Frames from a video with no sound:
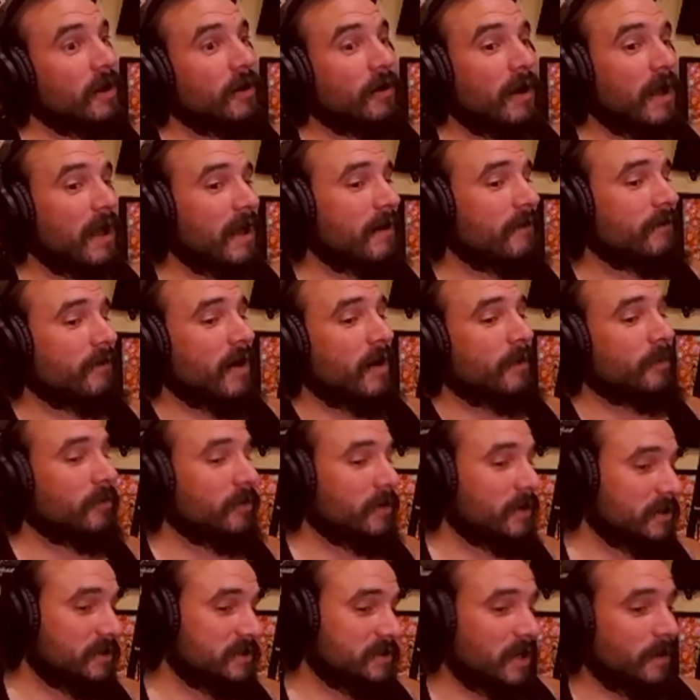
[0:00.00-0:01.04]
have
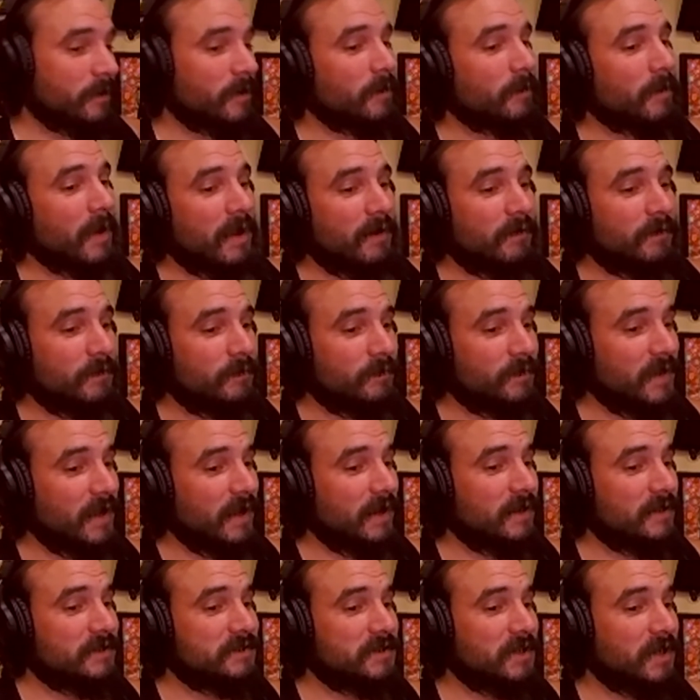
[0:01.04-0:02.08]
operators coming back from
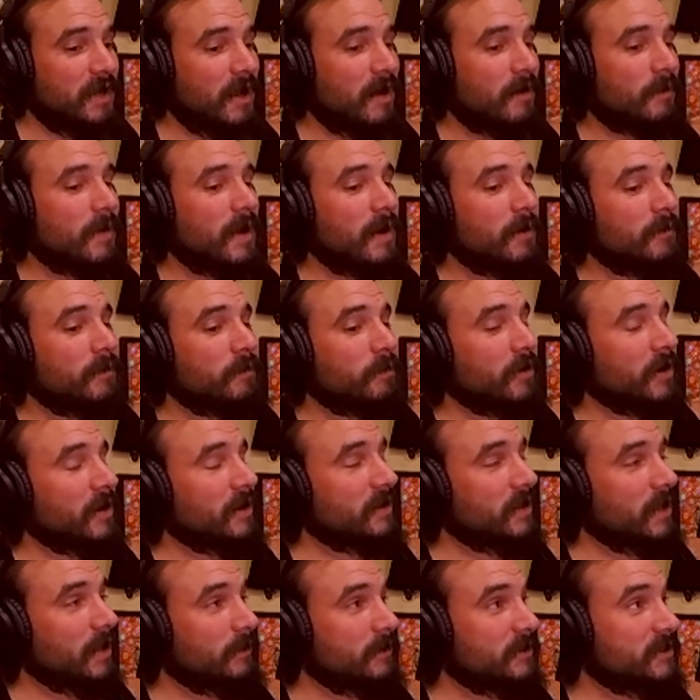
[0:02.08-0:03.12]
decades of combat with
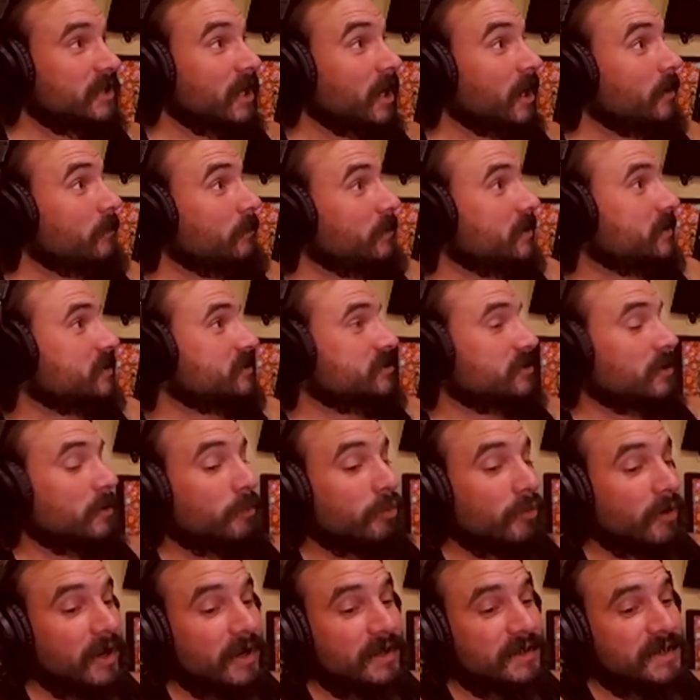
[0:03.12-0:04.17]
brain damage because their
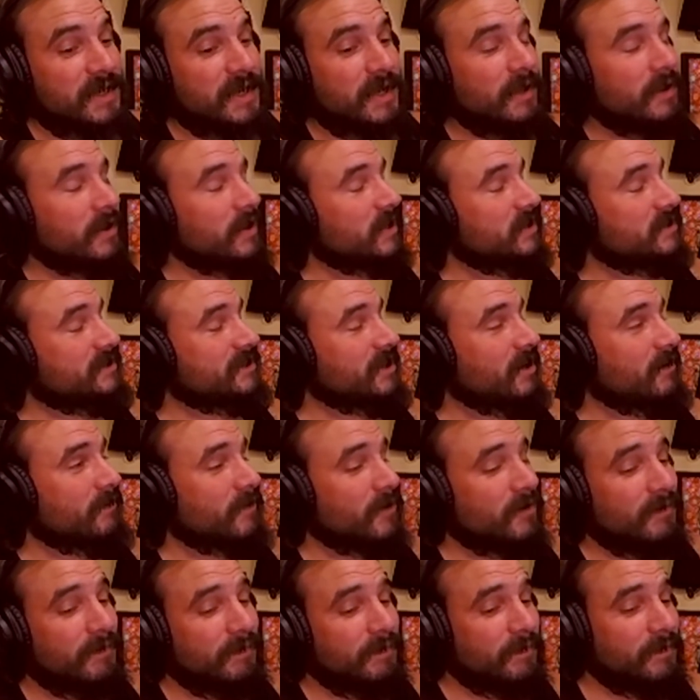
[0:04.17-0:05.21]
brain's healing itself
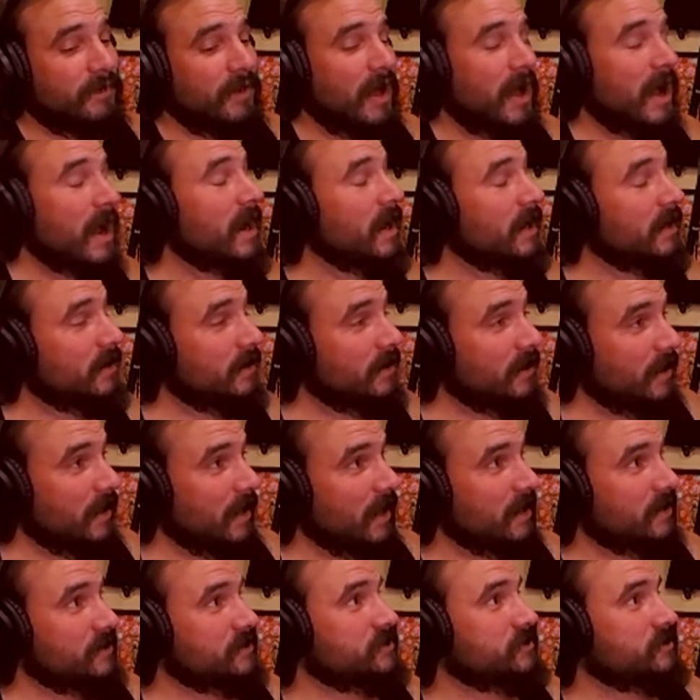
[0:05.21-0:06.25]
on the fly
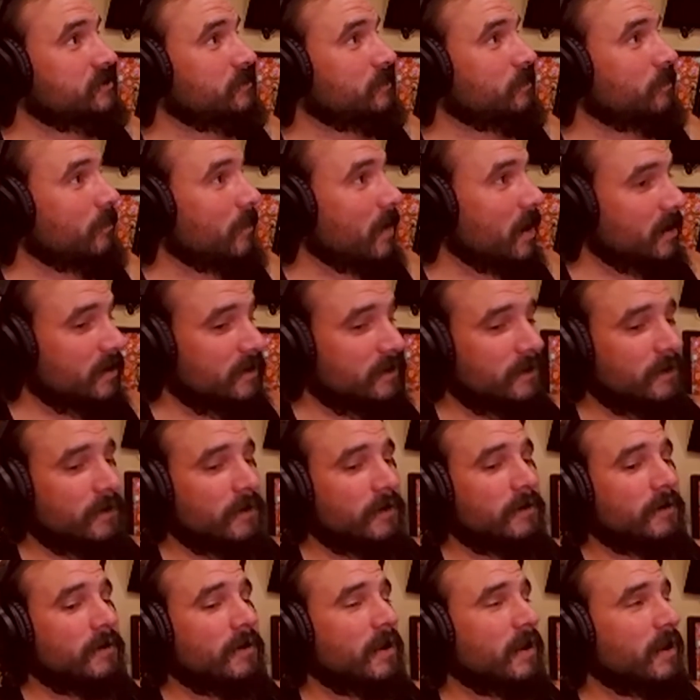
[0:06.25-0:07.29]
as you
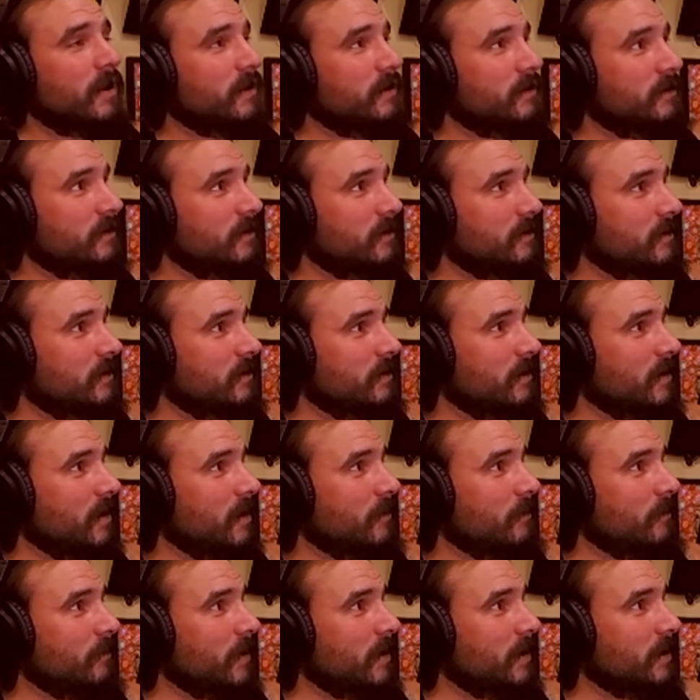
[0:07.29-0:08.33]
monitor and
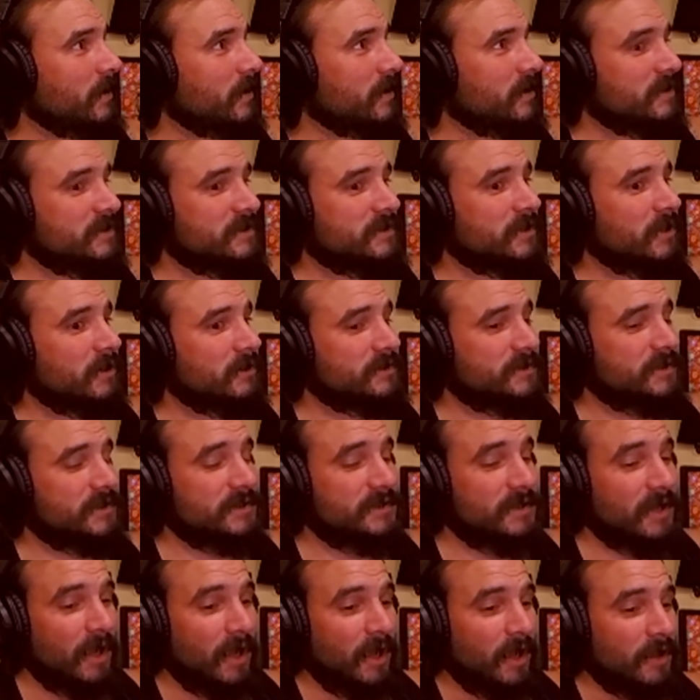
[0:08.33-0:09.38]
and regulate these doses.